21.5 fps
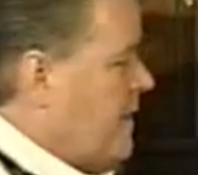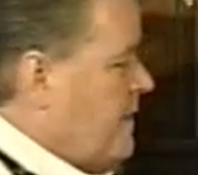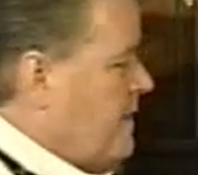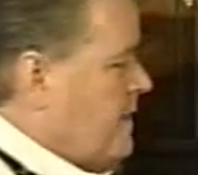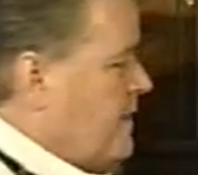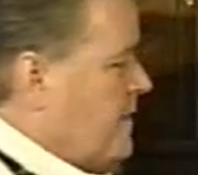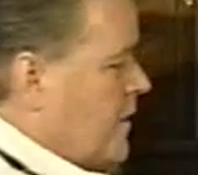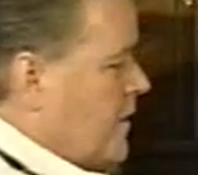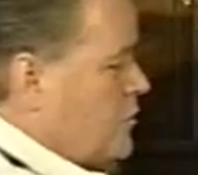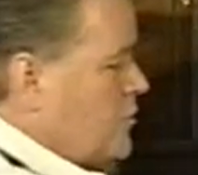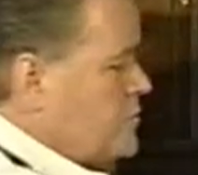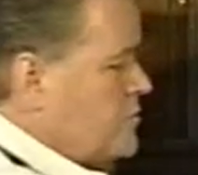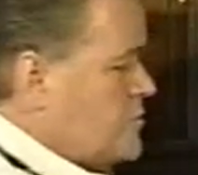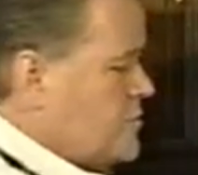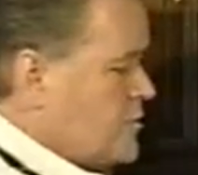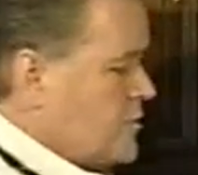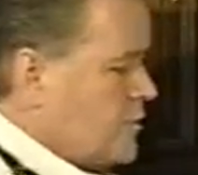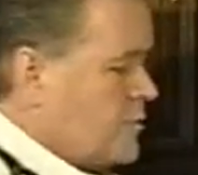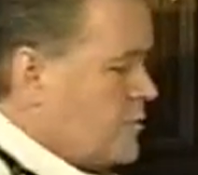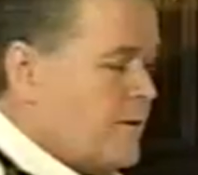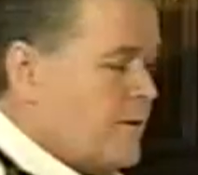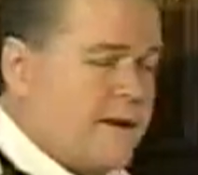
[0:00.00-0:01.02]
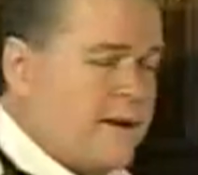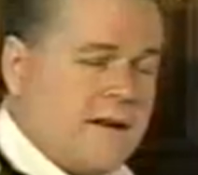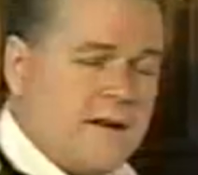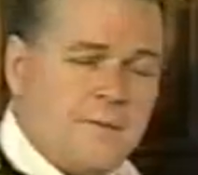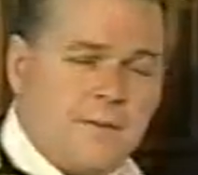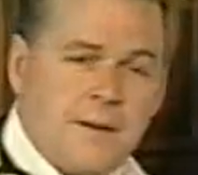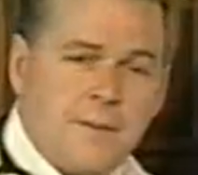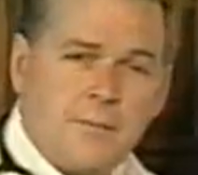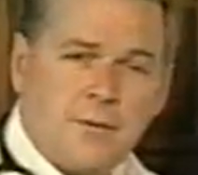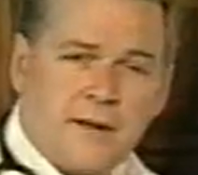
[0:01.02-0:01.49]
Those children need
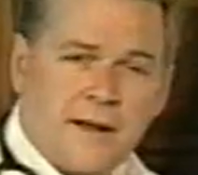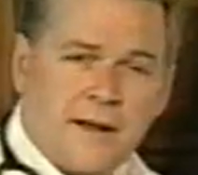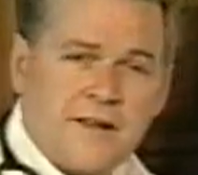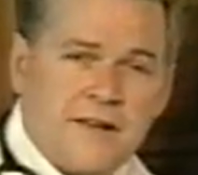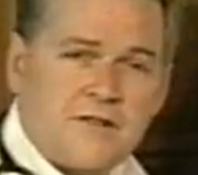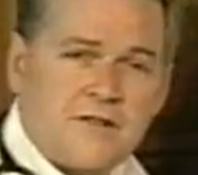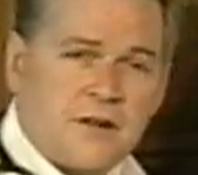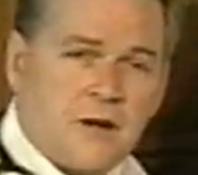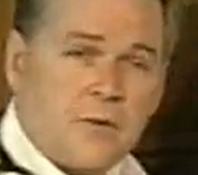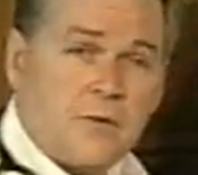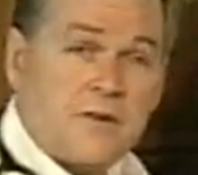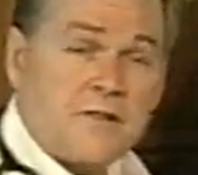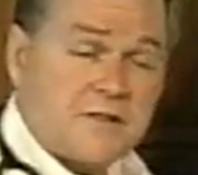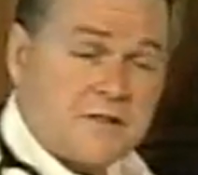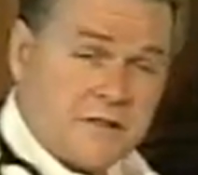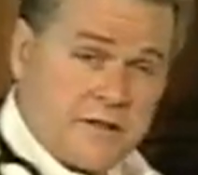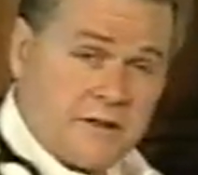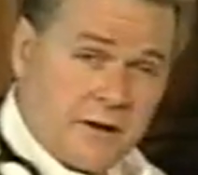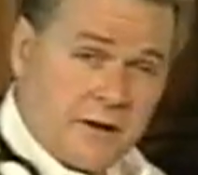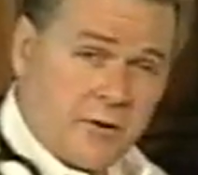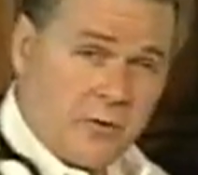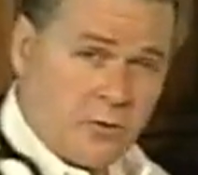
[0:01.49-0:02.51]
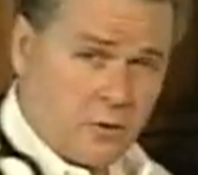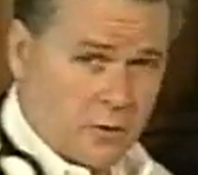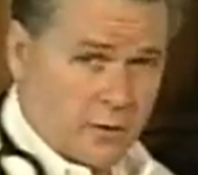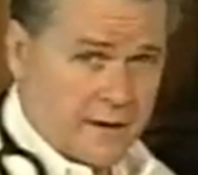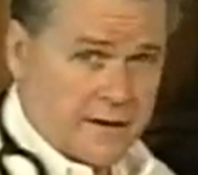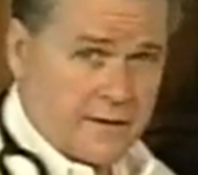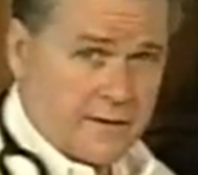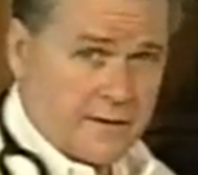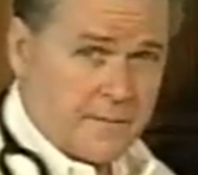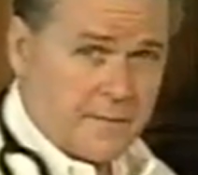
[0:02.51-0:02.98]
to be placed on a
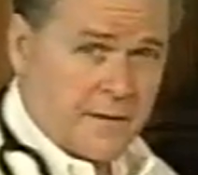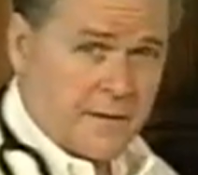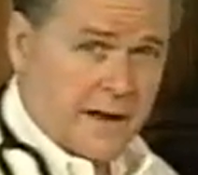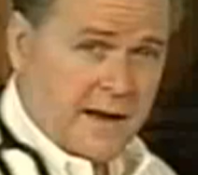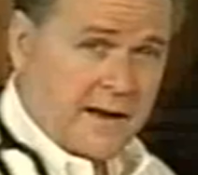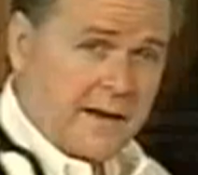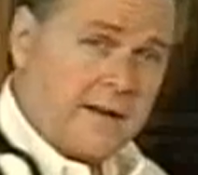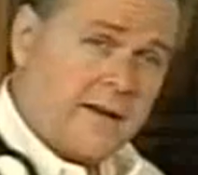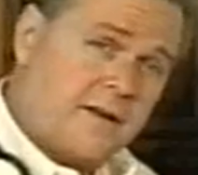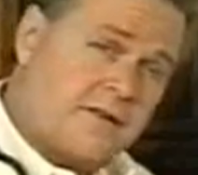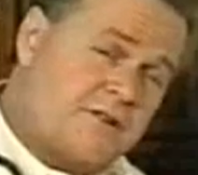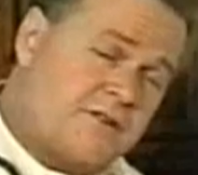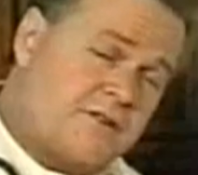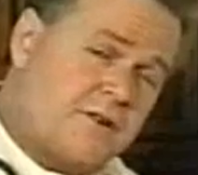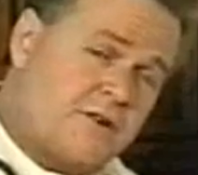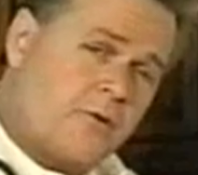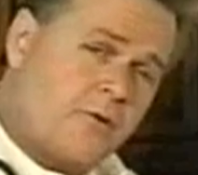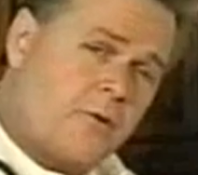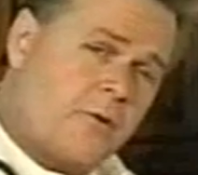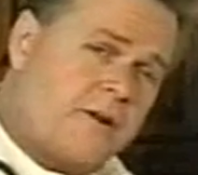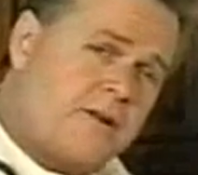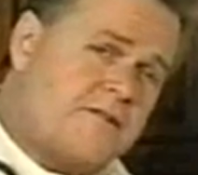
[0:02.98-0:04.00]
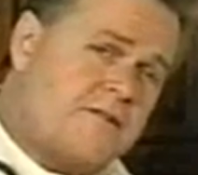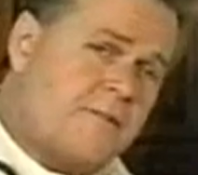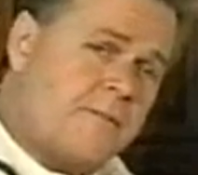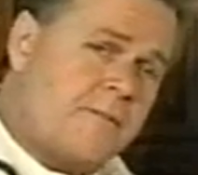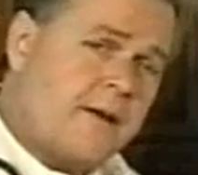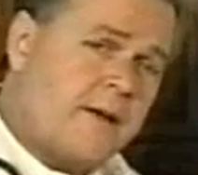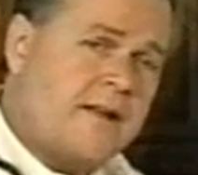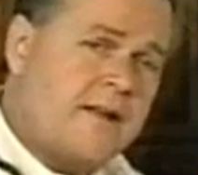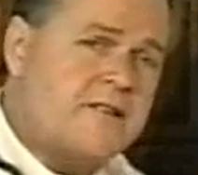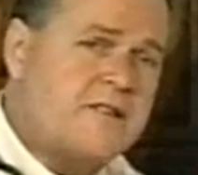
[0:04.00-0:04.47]
steroid. Now, a steroid is a
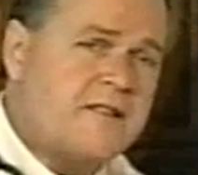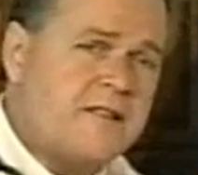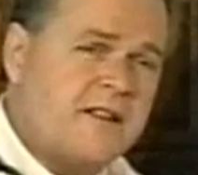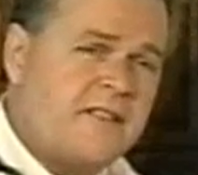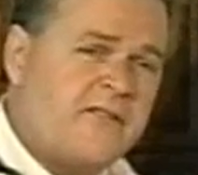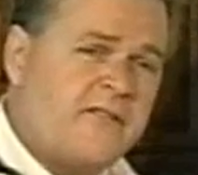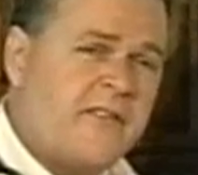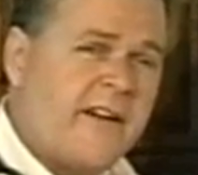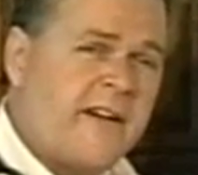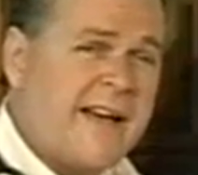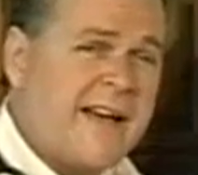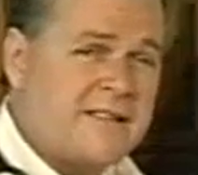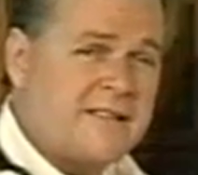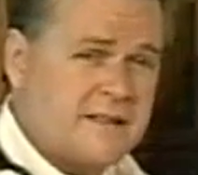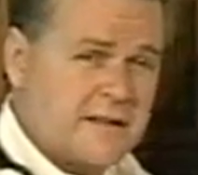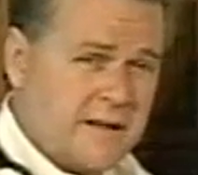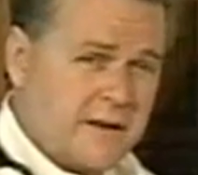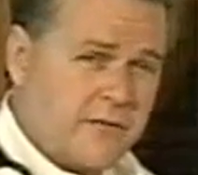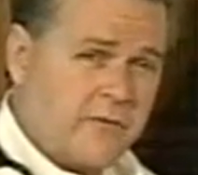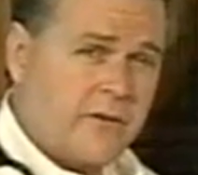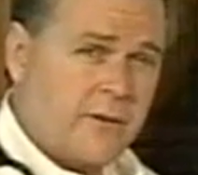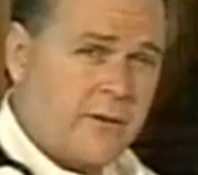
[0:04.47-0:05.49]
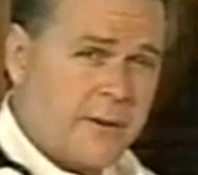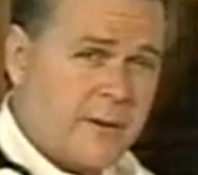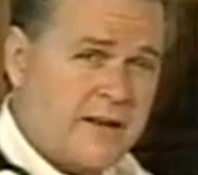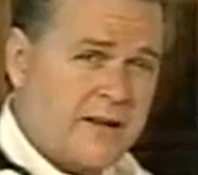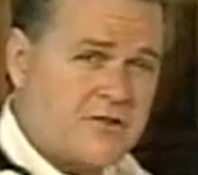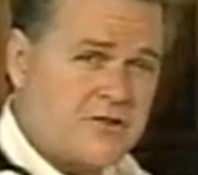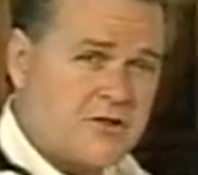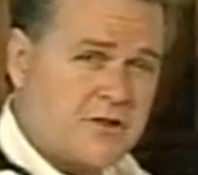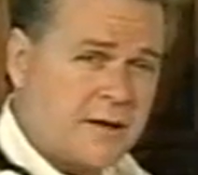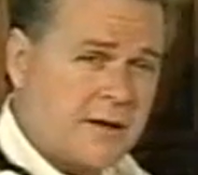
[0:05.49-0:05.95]
medicine that fights
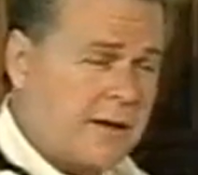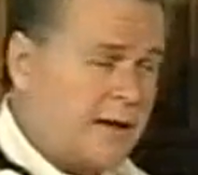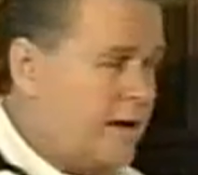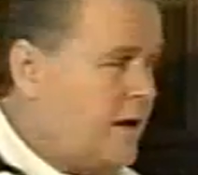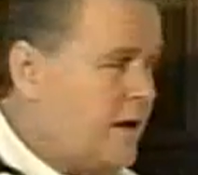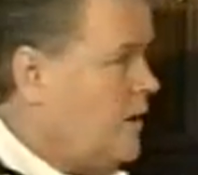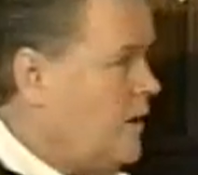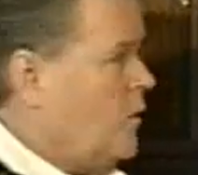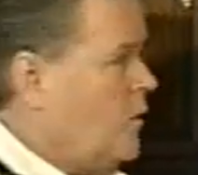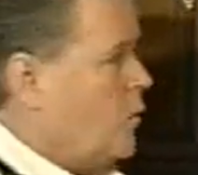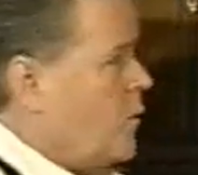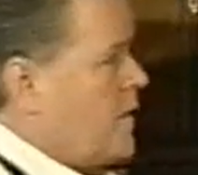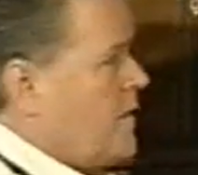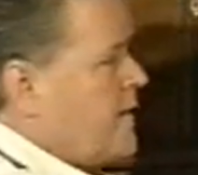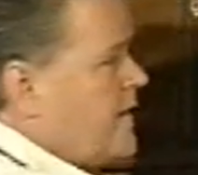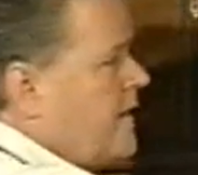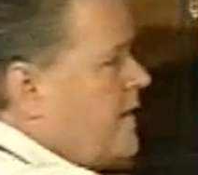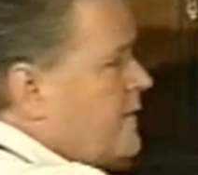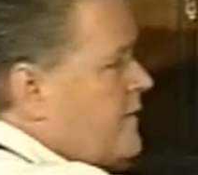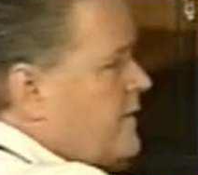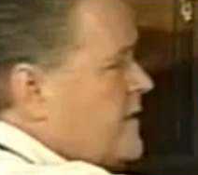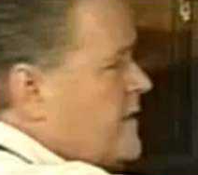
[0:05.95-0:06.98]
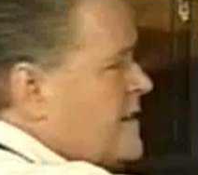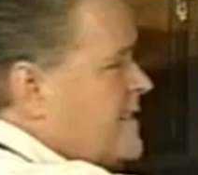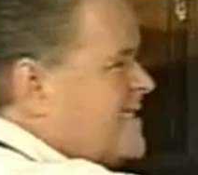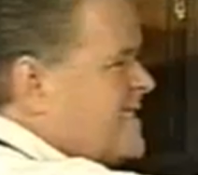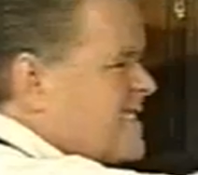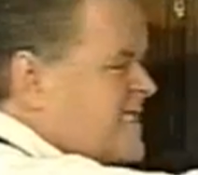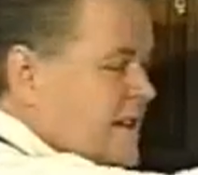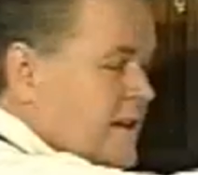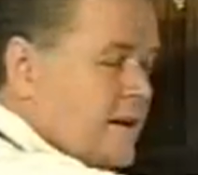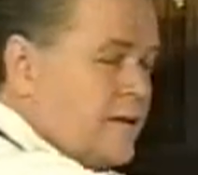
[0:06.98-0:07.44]
inflammation. We think of
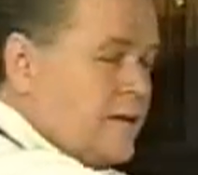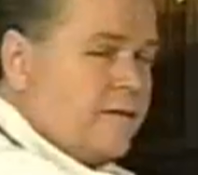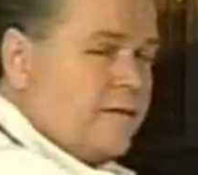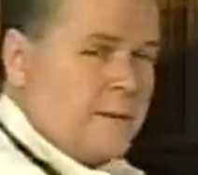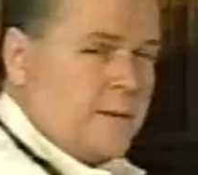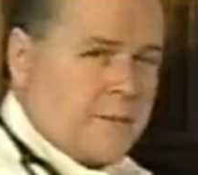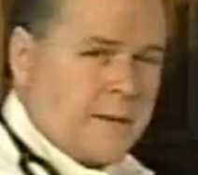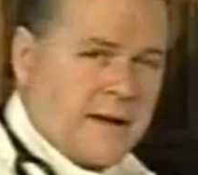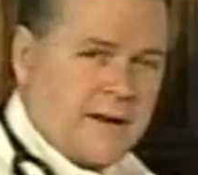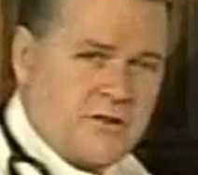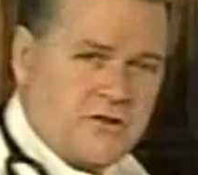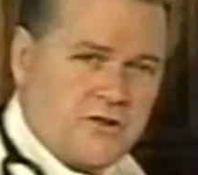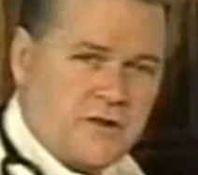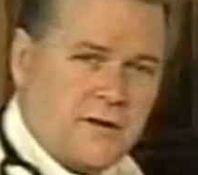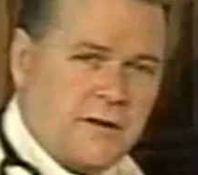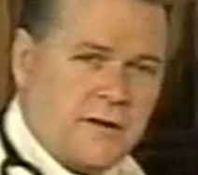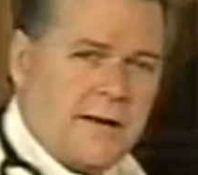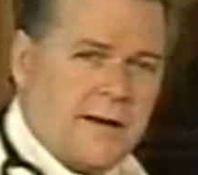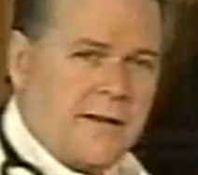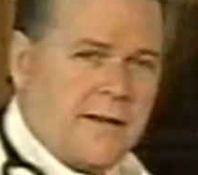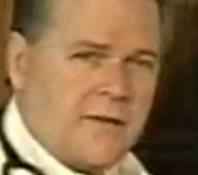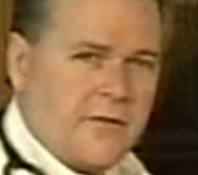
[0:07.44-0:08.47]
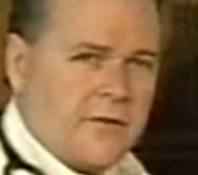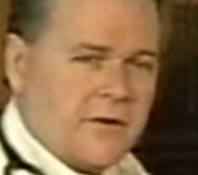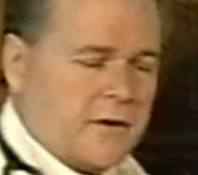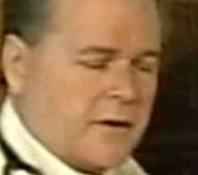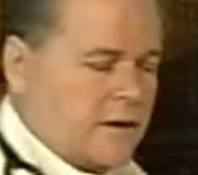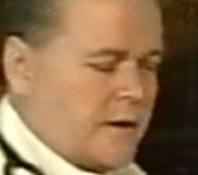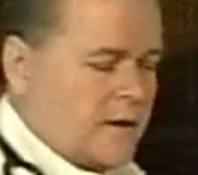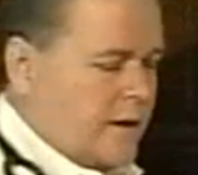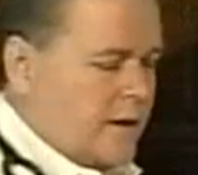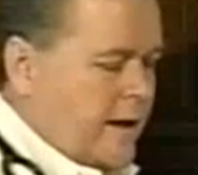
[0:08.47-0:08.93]
this as inflammation.
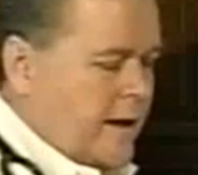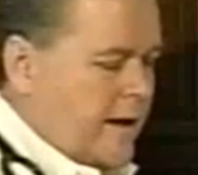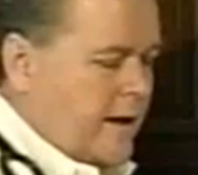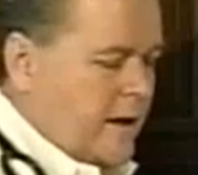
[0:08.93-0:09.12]
The